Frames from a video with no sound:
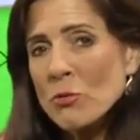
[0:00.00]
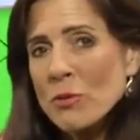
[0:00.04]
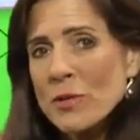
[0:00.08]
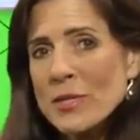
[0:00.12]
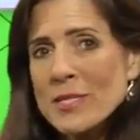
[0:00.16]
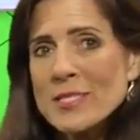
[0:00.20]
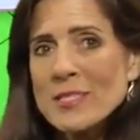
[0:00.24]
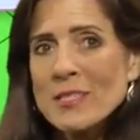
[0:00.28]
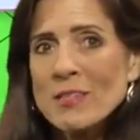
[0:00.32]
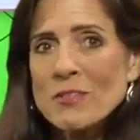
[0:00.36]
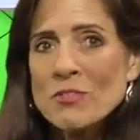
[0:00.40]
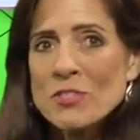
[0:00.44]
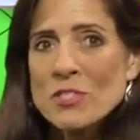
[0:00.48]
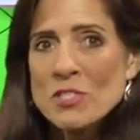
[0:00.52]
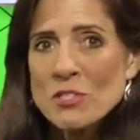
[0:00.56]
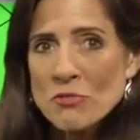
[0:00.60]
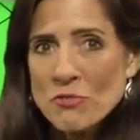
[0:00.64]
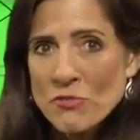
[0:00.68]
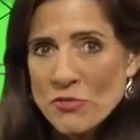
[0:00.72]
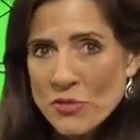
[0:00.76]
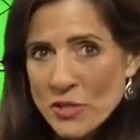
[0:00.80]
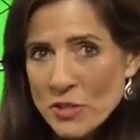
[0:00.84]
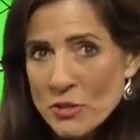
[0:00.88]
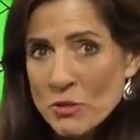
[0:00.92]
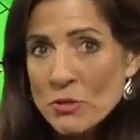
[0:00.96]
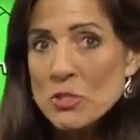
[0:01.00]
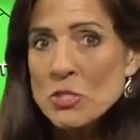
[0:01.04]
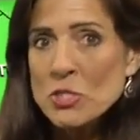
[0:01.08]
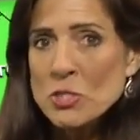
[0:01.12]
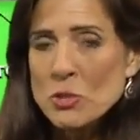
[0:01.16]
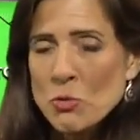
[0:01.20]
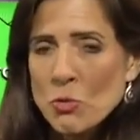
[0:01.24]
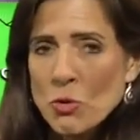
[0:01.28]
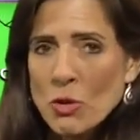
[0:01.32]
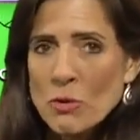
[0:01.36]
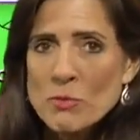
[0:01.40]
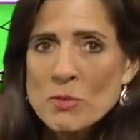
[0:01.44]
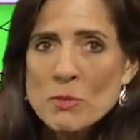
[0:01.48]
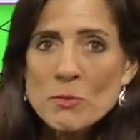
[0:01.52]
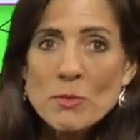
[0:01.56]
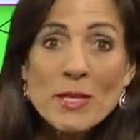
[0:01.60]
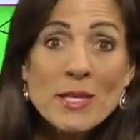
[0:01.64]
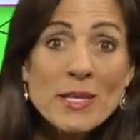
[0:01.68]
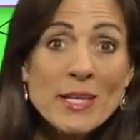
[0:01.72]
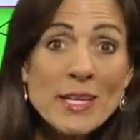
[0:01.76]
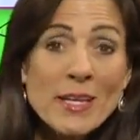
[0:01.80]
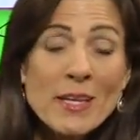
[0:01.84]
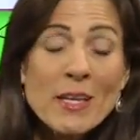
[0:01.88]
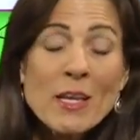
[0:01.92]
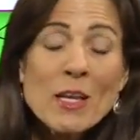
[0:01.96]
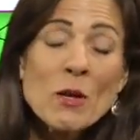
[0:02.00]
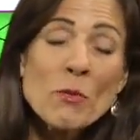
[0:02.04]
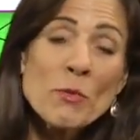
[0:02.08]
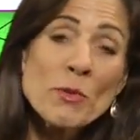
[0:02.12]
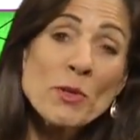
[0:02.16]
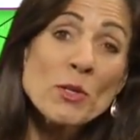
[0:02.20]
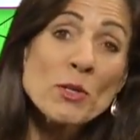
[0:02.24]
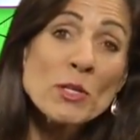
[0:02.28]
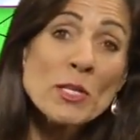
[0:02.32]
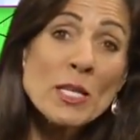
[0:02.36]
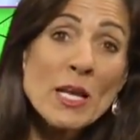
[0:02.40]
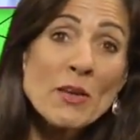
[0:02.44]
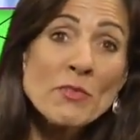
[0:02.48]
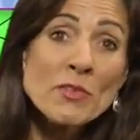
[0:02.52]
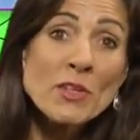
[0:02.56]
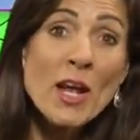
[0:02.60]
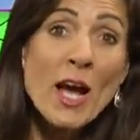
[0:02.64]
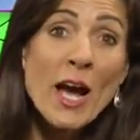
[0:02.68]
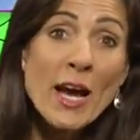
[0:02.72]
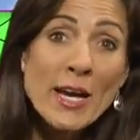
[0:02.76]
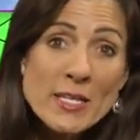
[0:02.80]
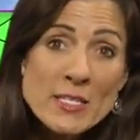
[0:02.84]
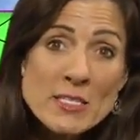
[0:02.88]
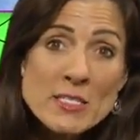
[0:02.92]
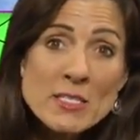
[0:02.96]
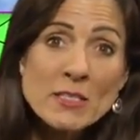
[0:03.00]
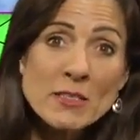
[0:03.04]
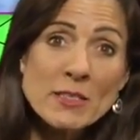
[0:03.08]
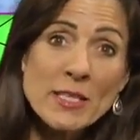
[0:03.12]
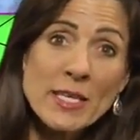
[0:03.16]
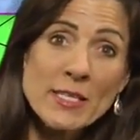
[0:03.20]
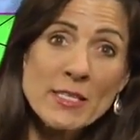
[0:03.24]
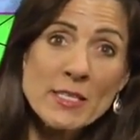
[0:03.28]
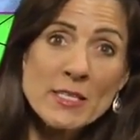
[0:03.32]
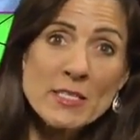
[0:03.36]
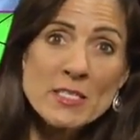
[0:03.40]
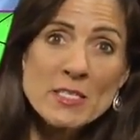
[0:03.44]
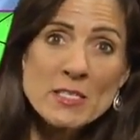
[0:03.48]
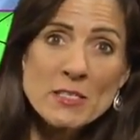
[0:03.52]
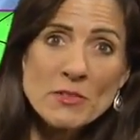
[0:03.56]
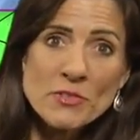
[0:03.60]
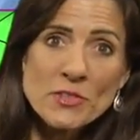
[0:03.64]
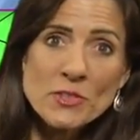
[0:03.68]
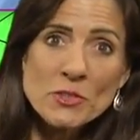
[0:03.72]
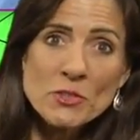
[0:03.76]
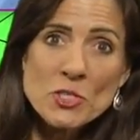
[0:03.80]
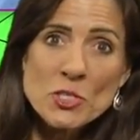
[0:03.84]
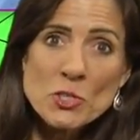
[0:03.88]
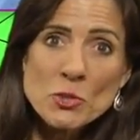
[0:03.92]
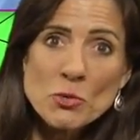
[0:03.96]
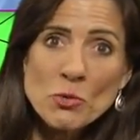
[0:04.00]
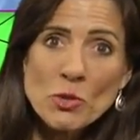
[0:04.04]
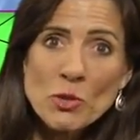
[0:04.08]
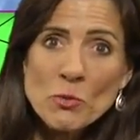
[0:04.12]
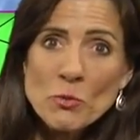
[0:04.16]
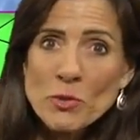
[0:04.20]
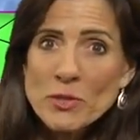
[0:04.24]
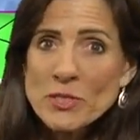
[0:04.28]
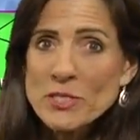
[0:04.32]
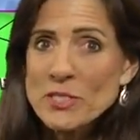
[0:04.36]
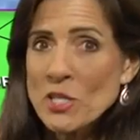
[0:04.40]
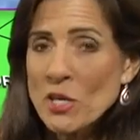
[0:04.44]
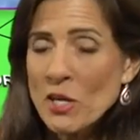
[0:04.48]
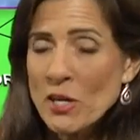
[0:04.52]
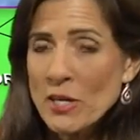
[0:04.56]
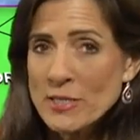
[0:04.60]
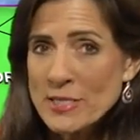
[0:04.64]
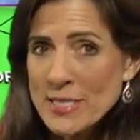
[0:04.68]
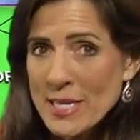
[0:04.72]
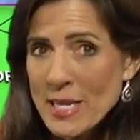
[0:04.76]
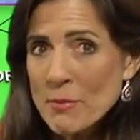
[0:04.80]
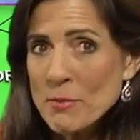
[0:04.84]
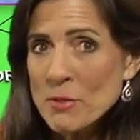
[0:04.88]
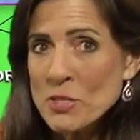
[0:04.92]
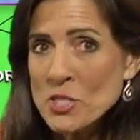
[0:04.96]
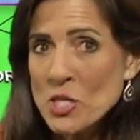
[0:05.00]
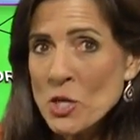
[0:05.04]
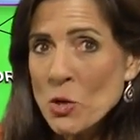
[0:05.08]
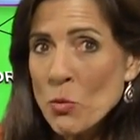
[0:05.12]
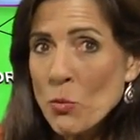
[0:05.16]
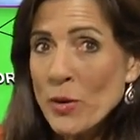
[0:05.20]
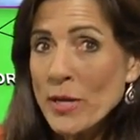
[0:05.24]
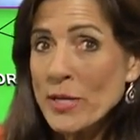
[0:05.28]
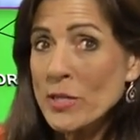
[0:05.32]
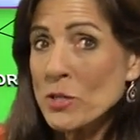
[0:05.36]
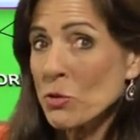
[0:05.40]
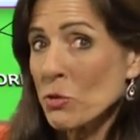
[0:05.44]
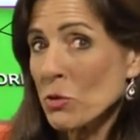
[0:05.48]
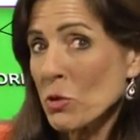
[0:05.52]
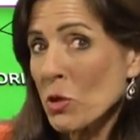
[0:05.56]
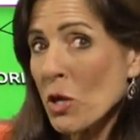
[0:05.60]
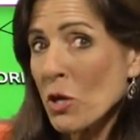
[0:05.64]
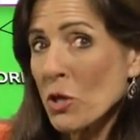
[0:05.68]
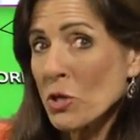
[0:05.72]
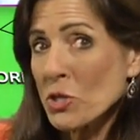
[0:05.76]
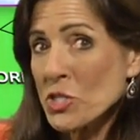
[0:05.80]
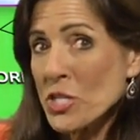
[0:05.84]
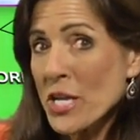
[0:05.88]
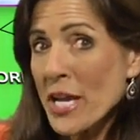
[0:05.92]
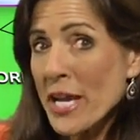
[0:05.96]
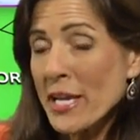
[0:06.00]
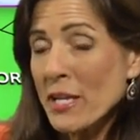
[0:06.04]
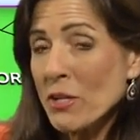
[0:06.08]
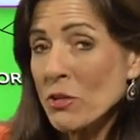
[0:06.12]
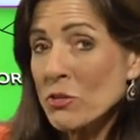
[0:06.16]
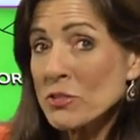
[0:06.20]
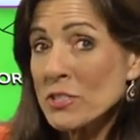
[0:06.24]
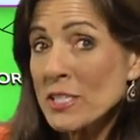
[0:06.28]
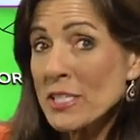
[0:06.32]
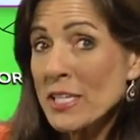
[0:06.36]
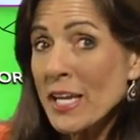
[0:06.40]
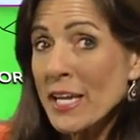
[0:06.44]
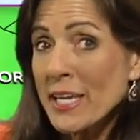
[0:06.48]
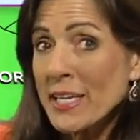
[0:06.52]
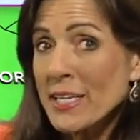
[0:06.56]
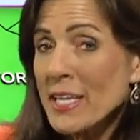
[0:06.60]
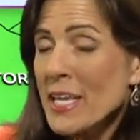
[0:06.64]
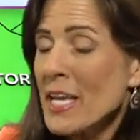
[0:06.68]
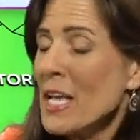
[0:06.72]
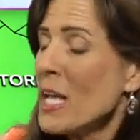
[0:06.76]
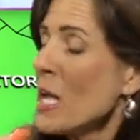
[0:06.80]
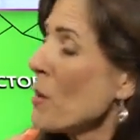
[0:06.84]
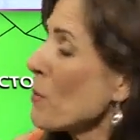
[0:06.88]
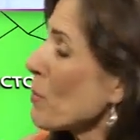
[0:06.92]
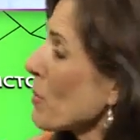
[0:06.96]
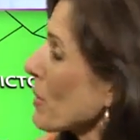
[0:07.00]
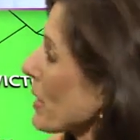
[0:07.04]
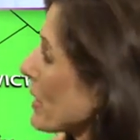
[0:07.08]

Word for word: risk of severe storms, meaning we could have an isolated severe storm with damaging wind or large hail tonight. But